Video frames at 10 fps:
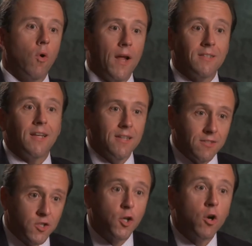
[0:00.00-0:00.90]
as a
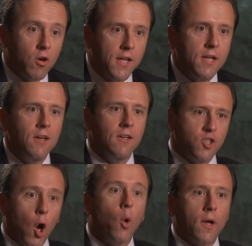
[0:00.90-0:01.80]
security
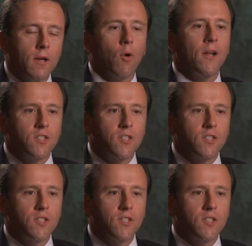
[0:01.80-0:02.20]
token or a